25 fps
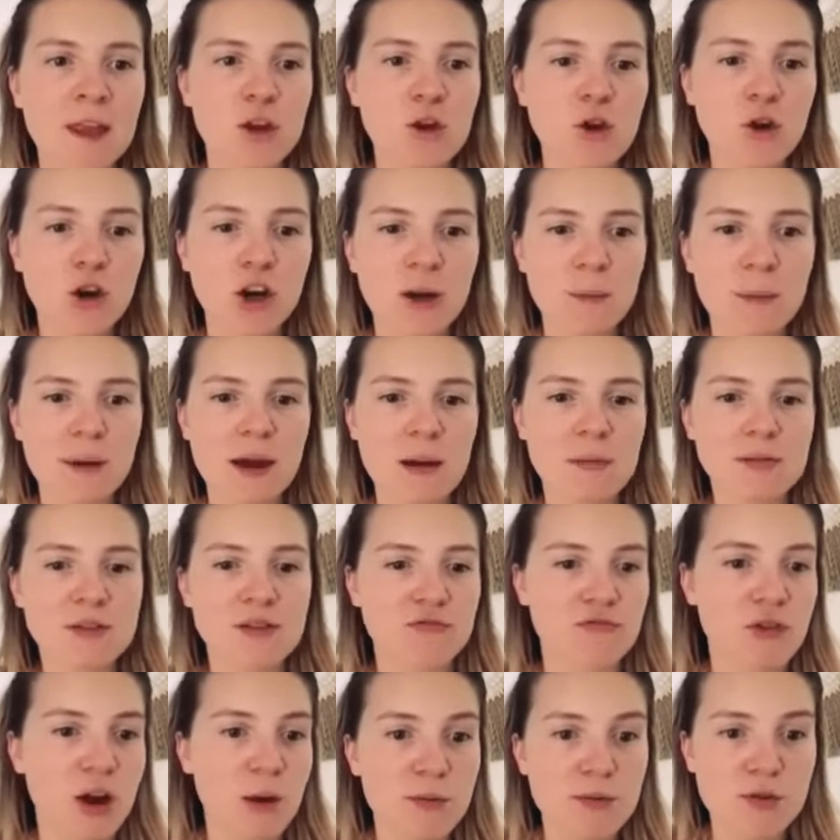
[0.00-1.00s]
You're going to be able
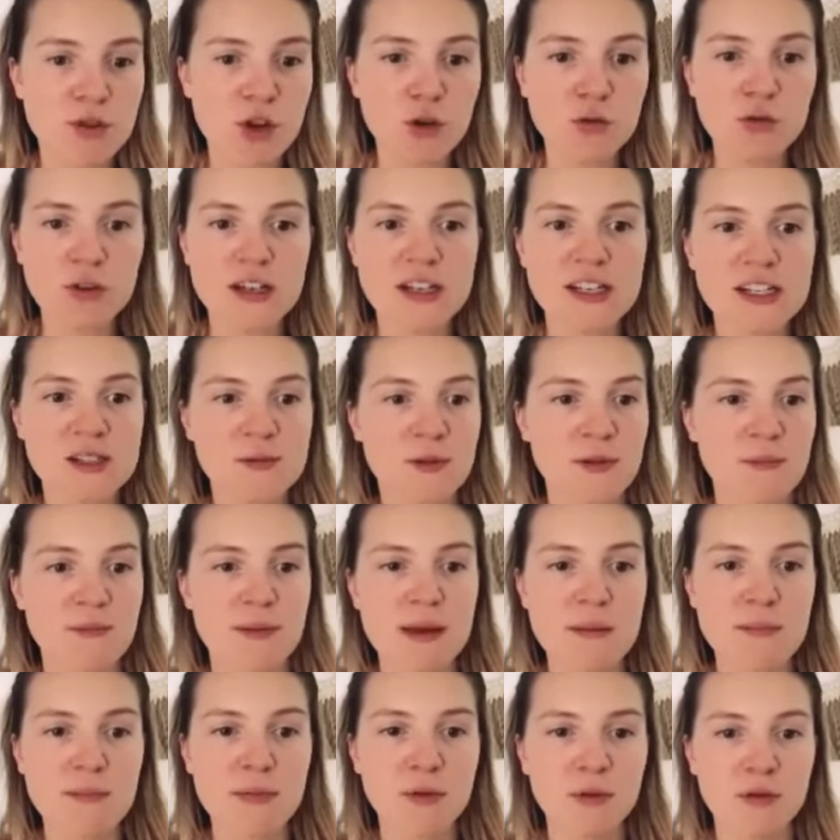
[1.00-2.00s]
to rub shoulders with
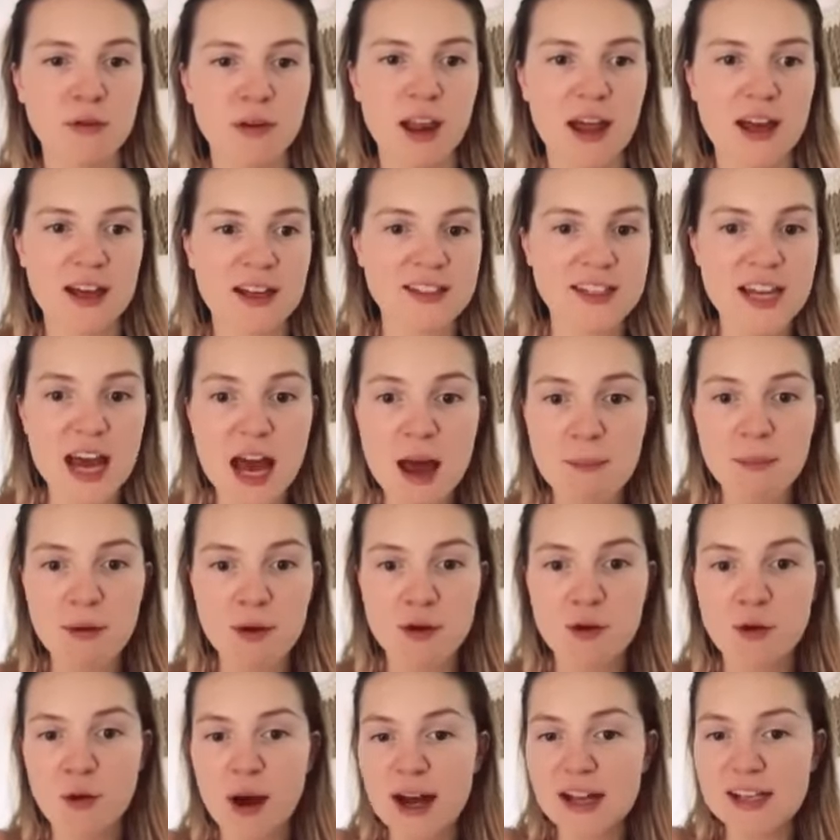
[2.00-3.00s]
people like Deb,
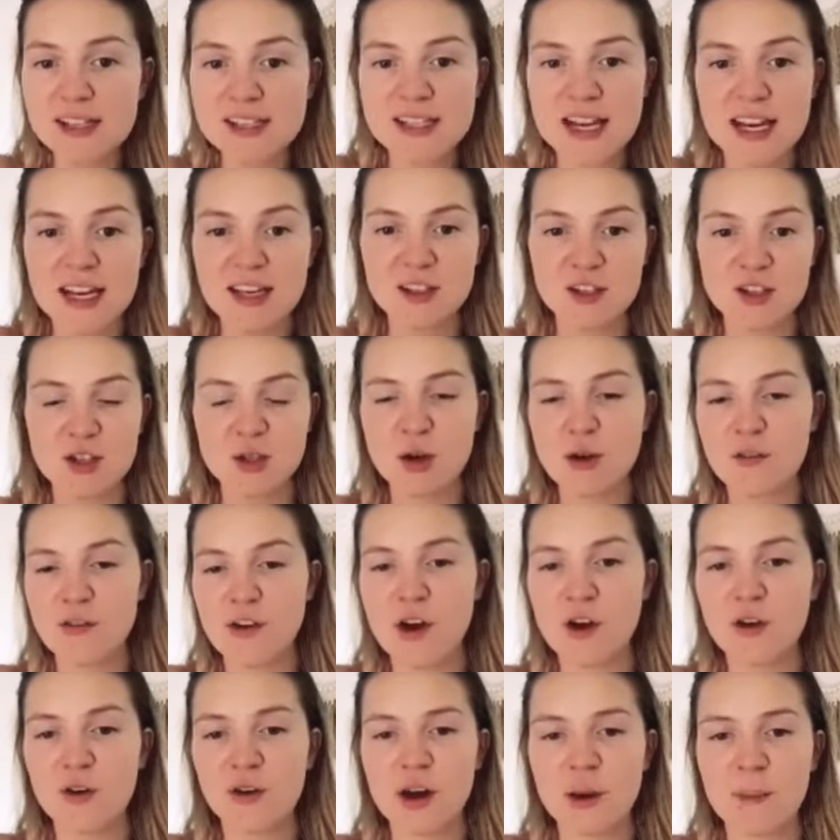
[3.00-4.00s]
who has taken 2 of
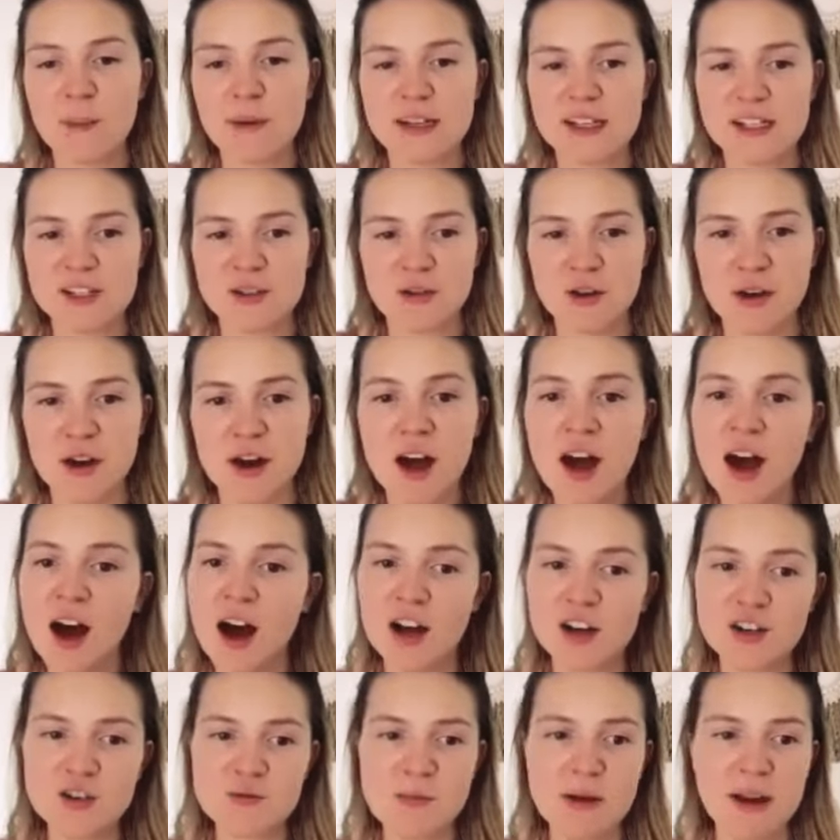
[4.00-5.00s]
her own companies to
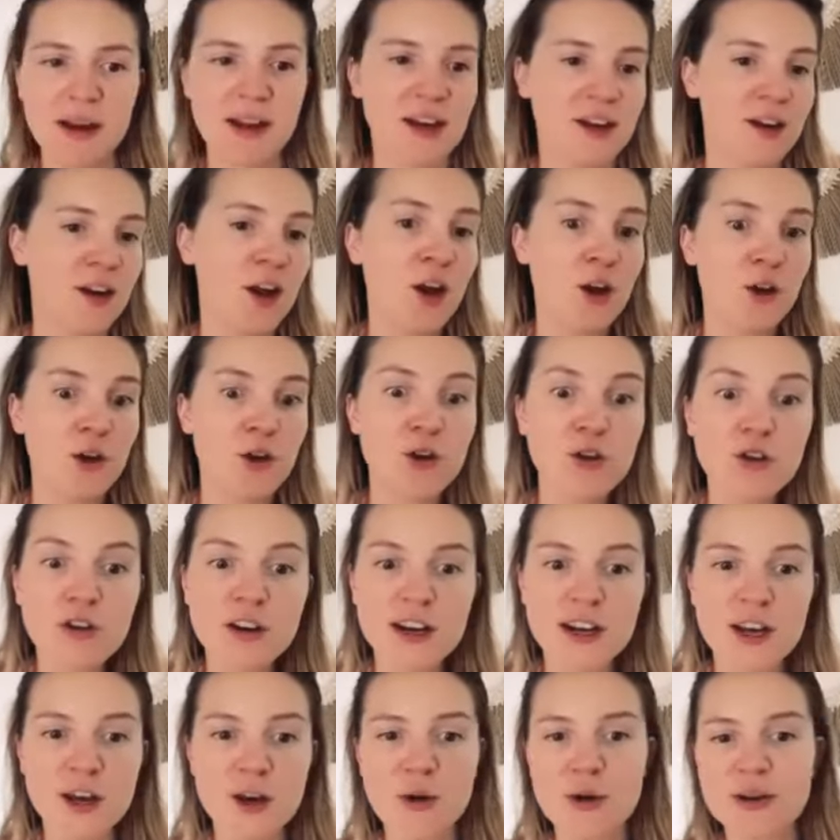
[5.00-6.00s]
$100 million.
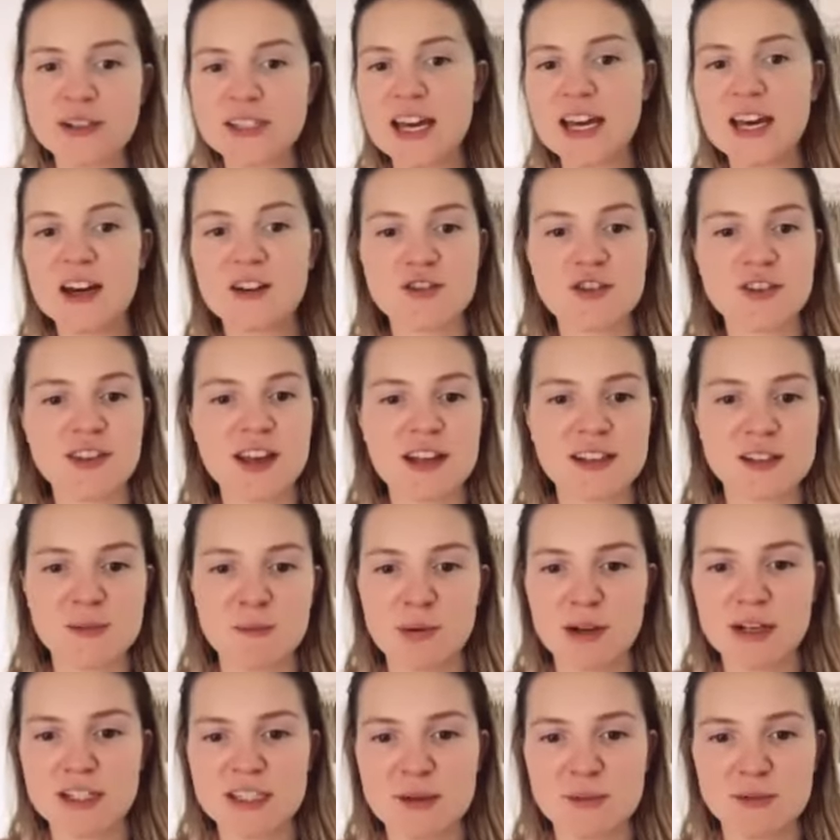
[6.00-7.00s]
Corey, who has
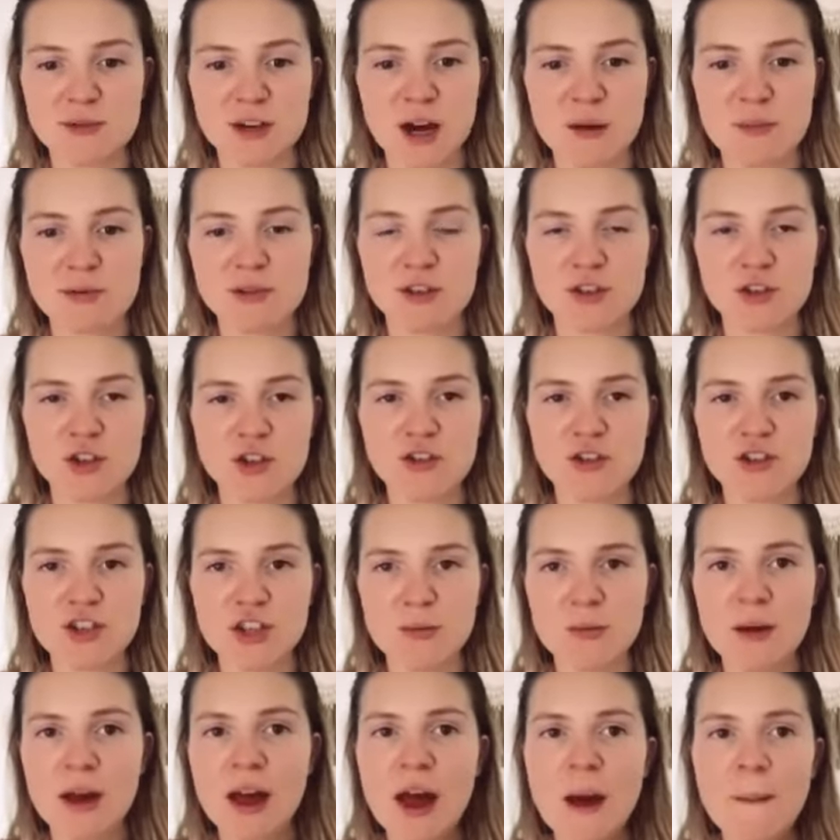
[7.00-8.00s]
800,000 plus subscribers on
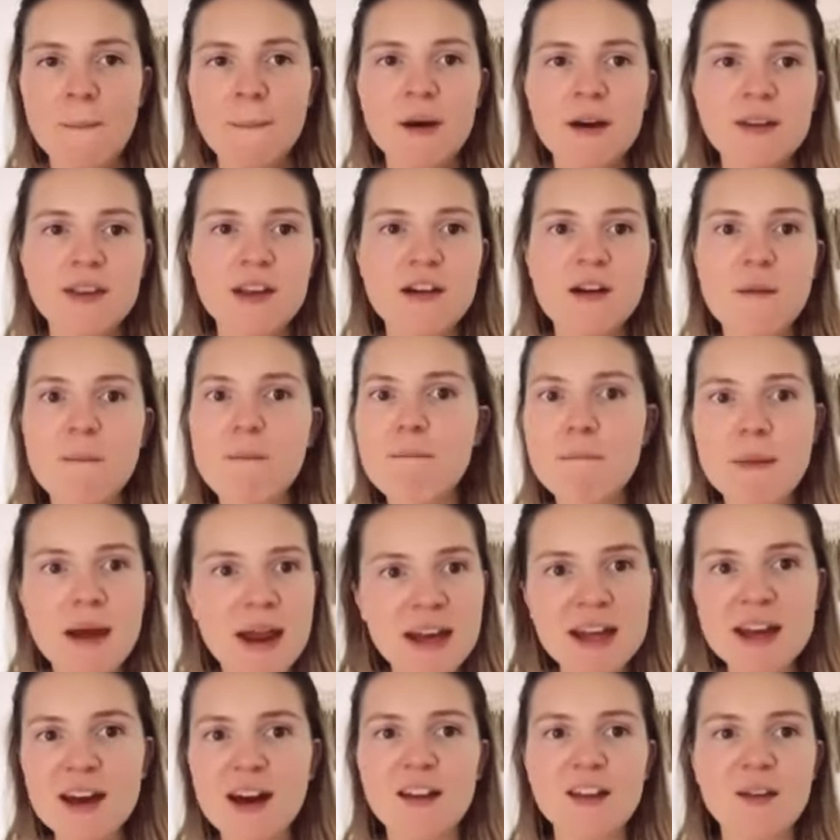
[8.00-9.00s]
YouTube. But there are
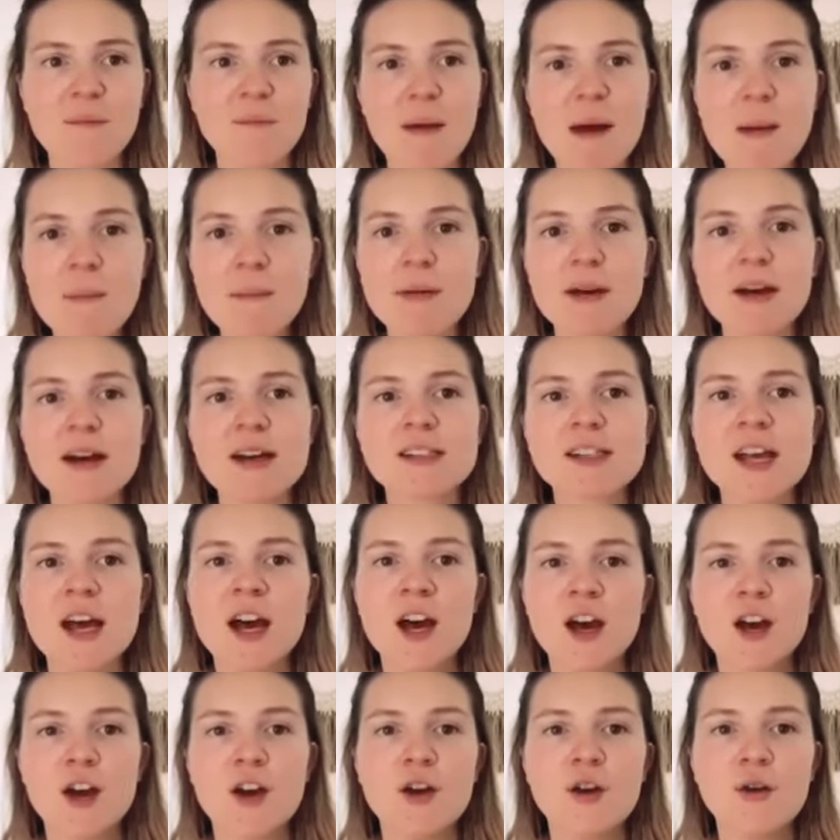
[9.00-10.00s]
many other members
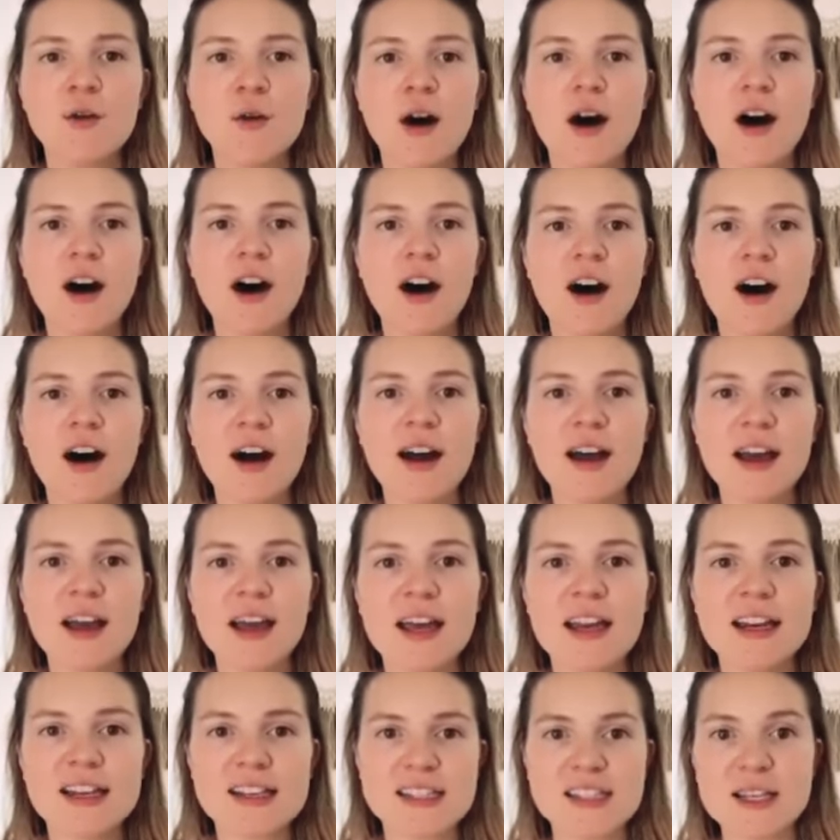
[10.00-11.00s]
who are
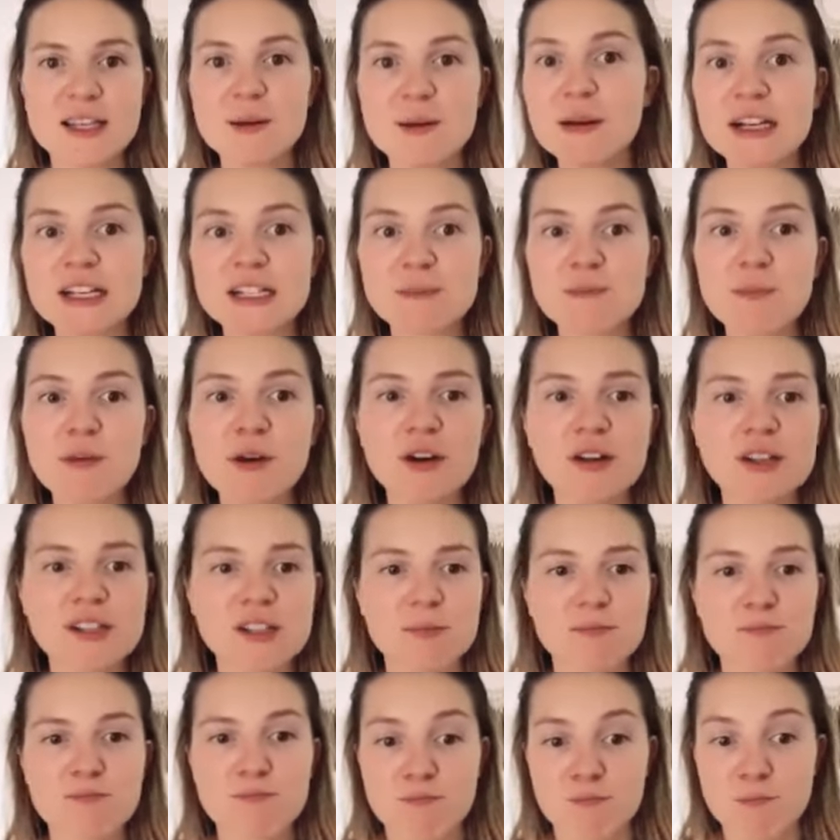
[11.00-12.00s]
in a similar
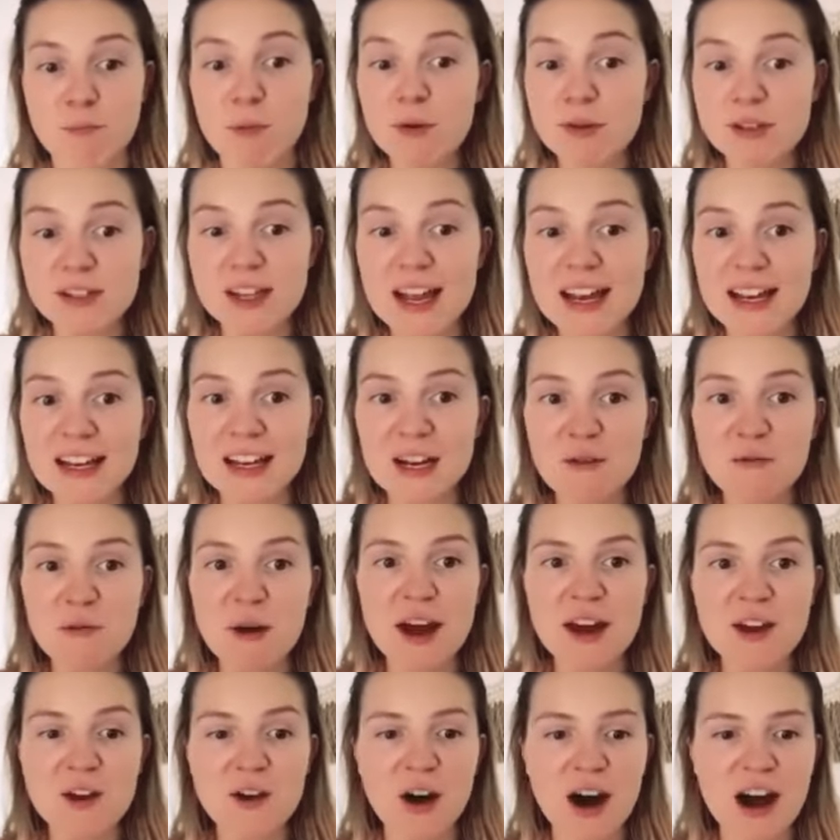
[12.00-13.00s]
spot, most likely
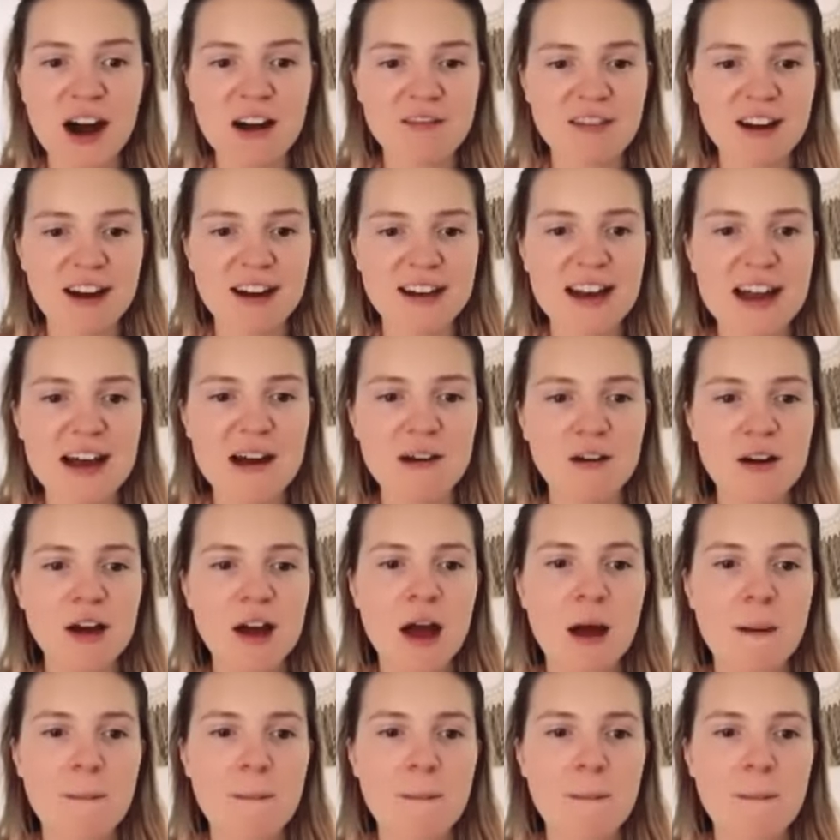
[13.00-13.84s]
where you're at right now.